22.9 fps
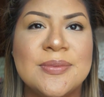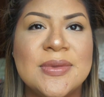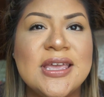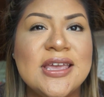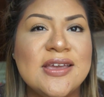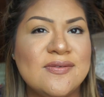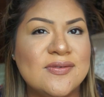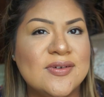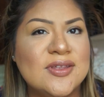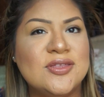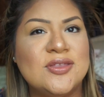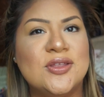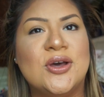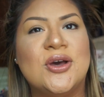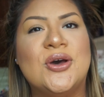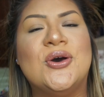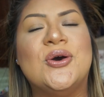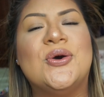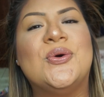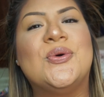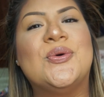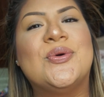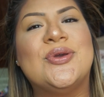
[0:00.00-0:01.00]
Even
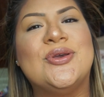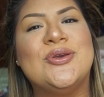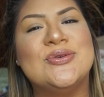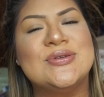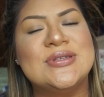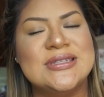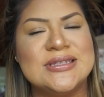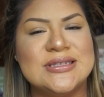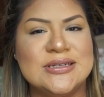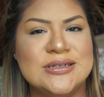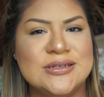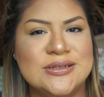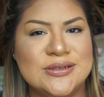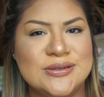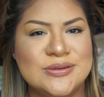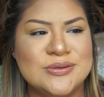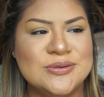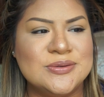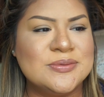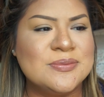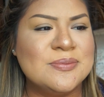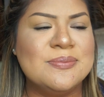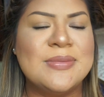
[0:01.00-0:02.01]
though you
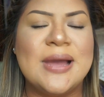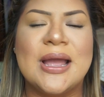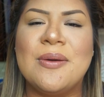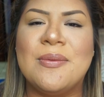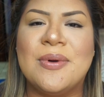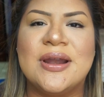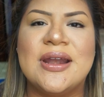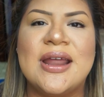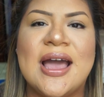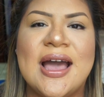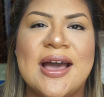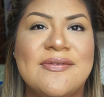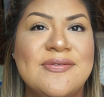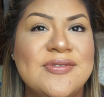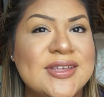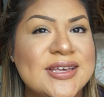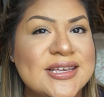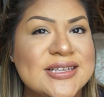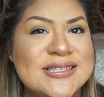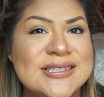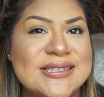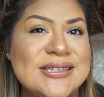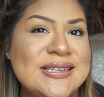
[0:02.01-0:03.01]
still might want to have
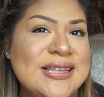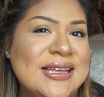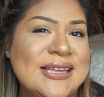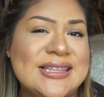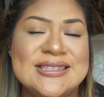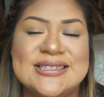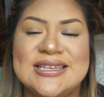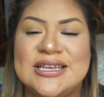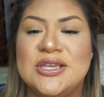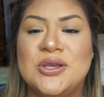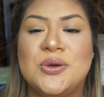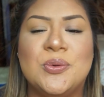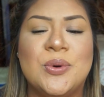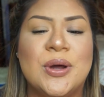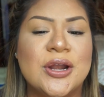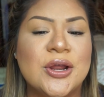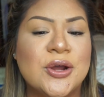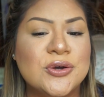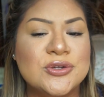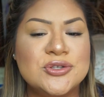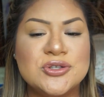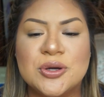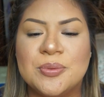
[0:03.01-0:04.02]
this, like say you want
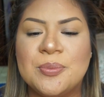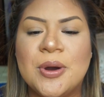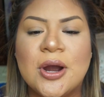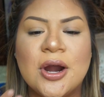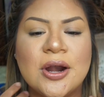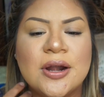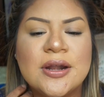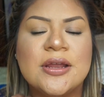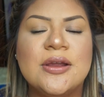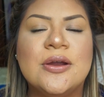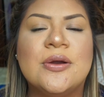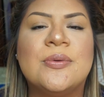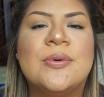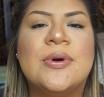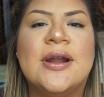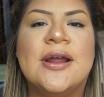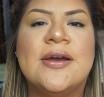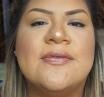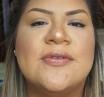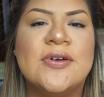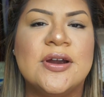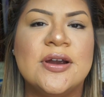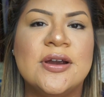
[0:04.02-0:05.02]
to go to a party or
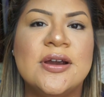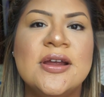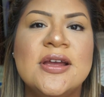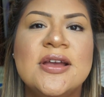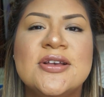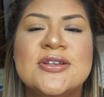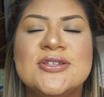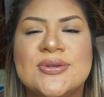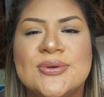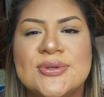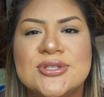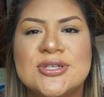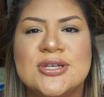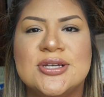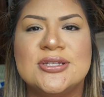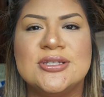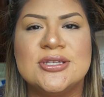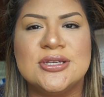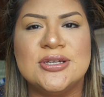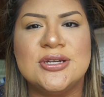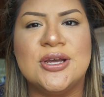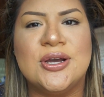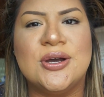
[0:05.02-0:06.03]
whatever, so it's good
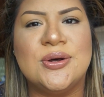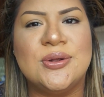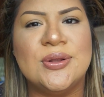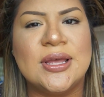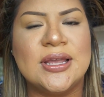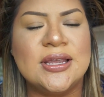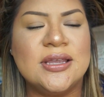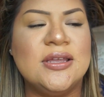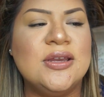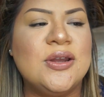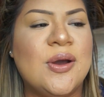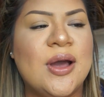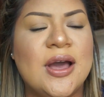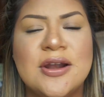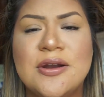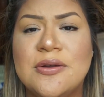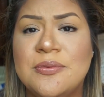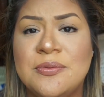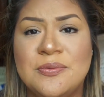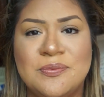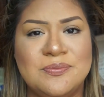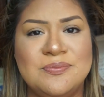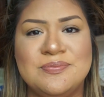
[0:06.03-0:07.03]
to know, like, you know, how
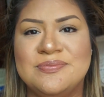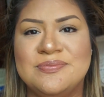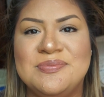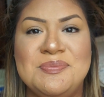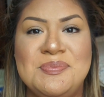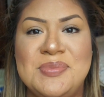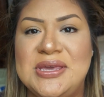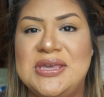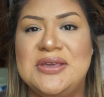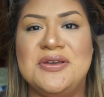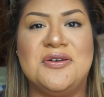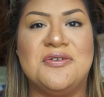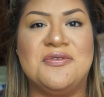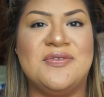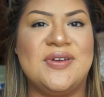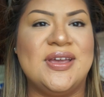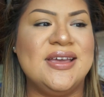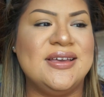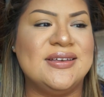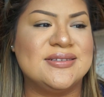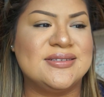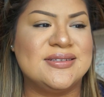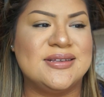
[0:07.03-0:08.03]
to beat your
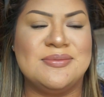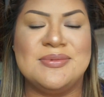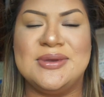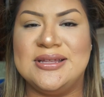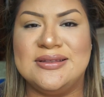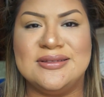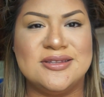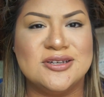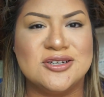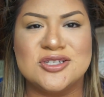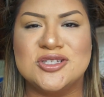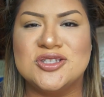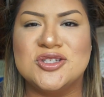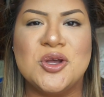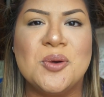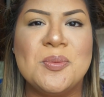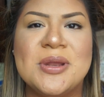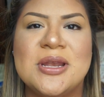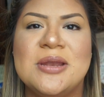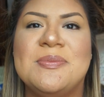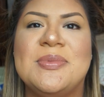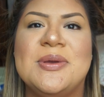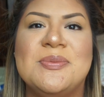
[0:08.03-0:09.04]
face. I mean, there's so
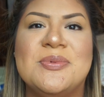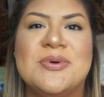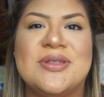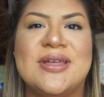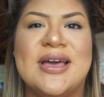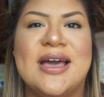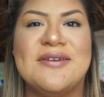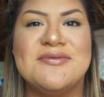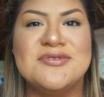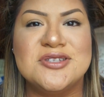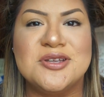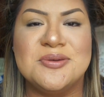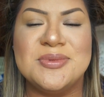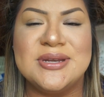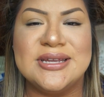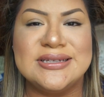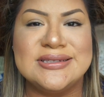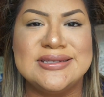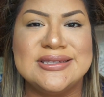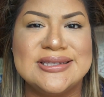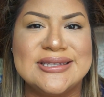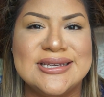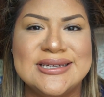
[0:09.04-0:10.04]
many people that have so
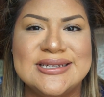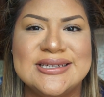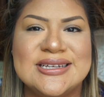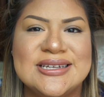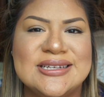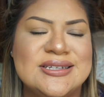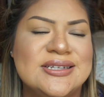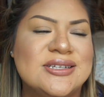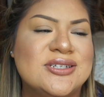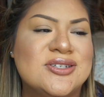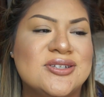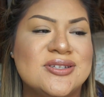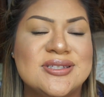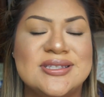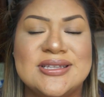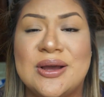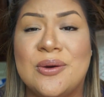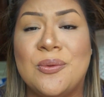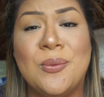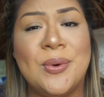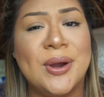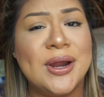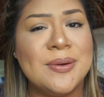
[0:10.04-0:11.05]
many skin conditions
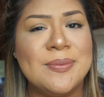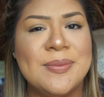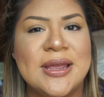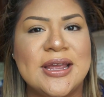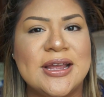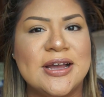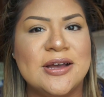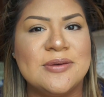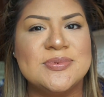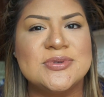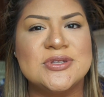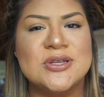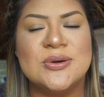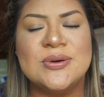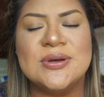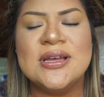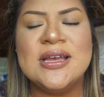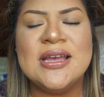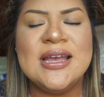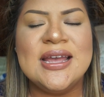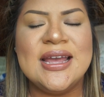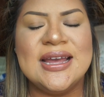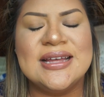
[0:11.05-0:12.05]
that wear makeup, so
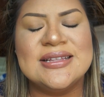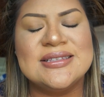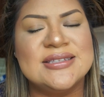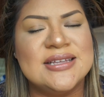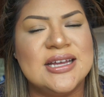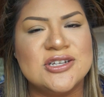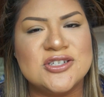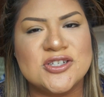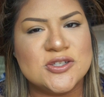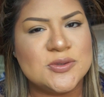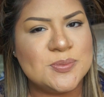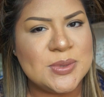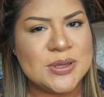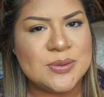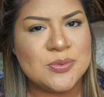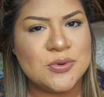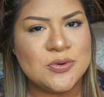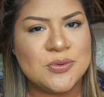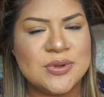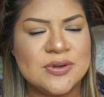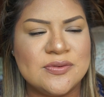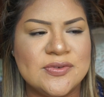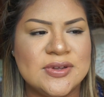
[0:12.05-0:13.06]
it's not just
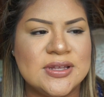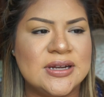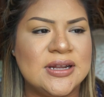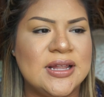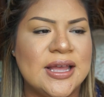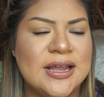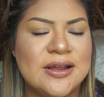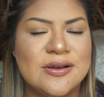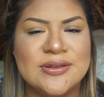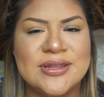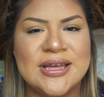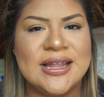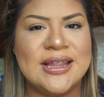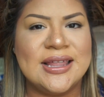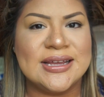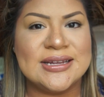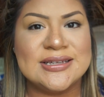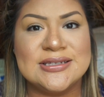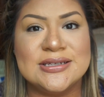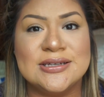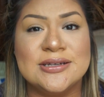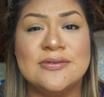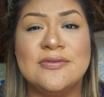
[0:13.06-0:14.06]
people with vitiligo that
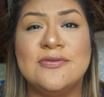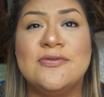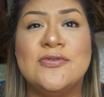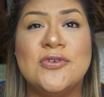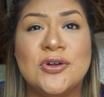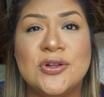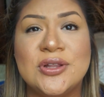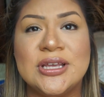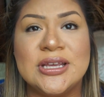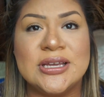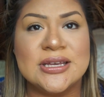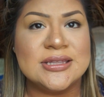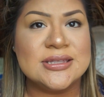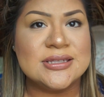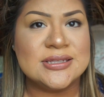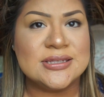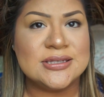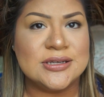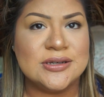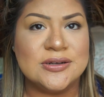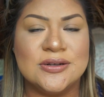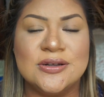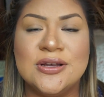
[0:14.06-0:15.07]
like to fully
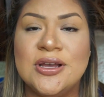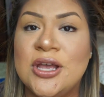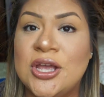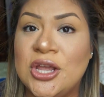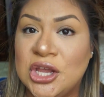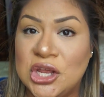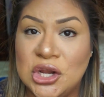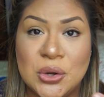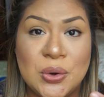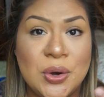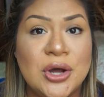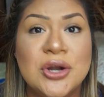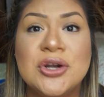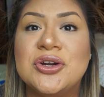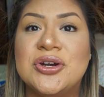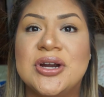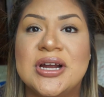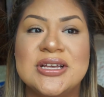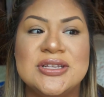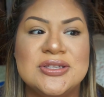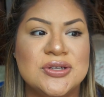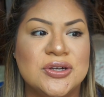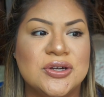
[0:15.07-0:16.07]
conceal, you know, under
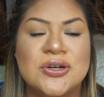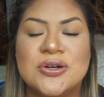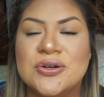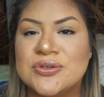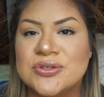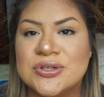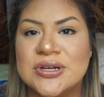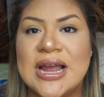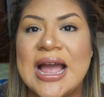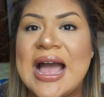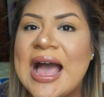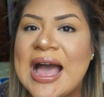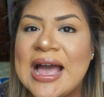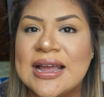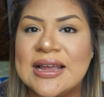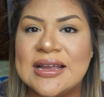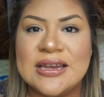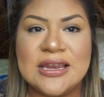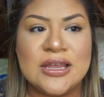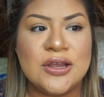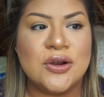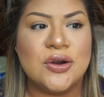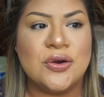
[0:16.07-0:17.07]
eye circles or
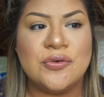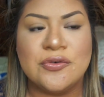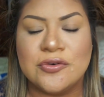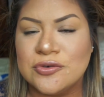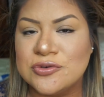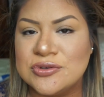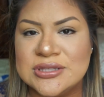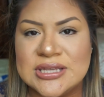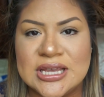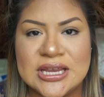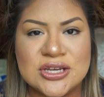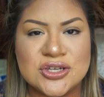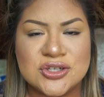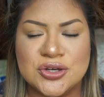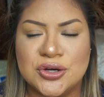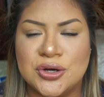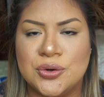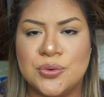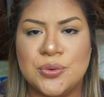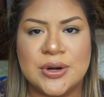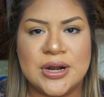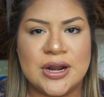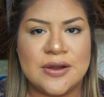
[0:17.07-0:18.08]
acne or
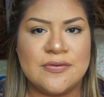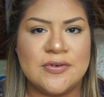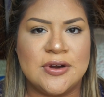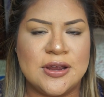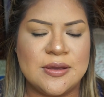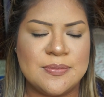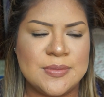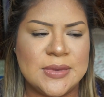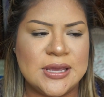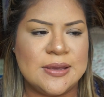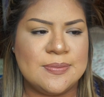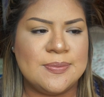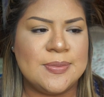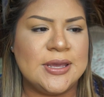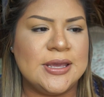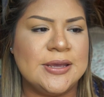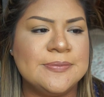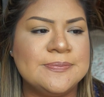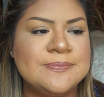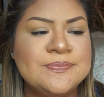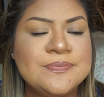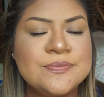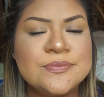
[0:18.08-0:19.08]
rosacea or whatever it may be.